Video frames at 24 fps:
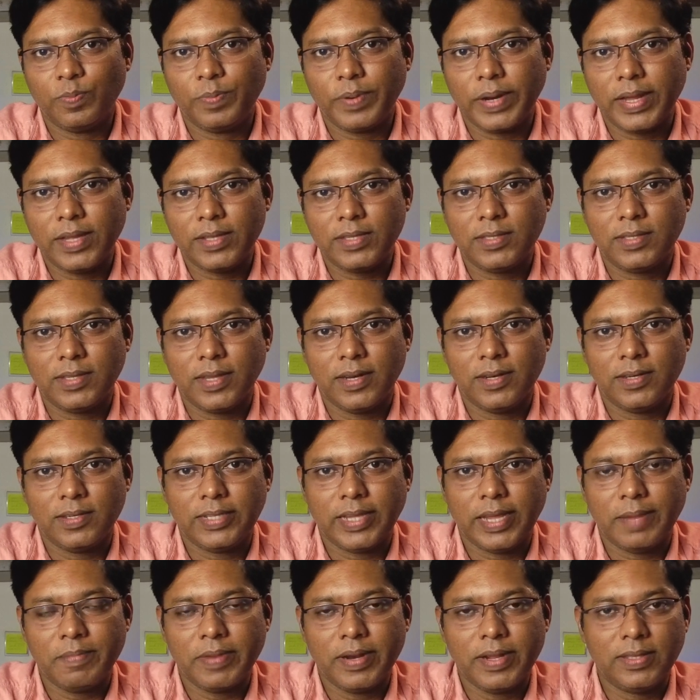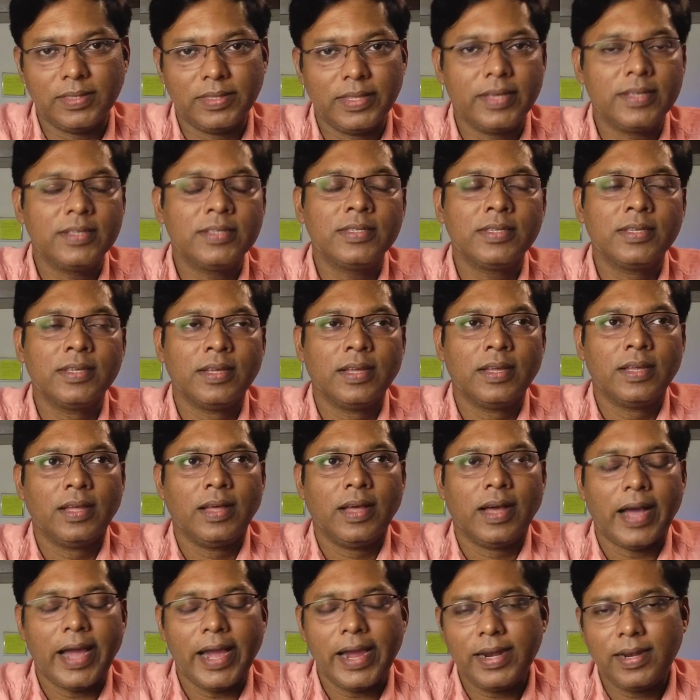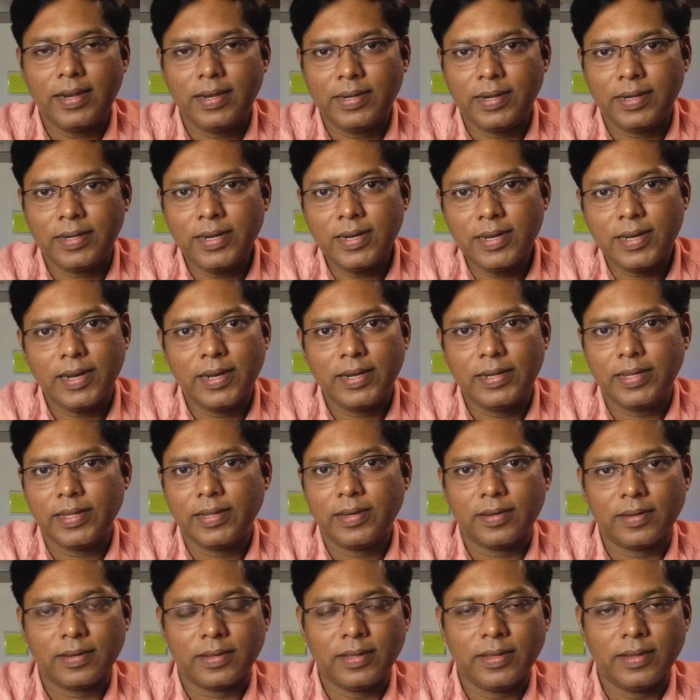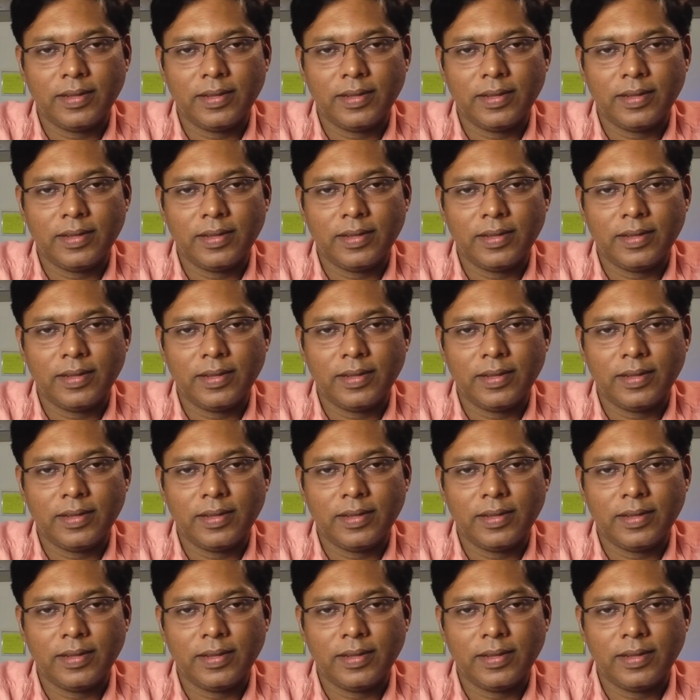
press and say many things. I had written a letter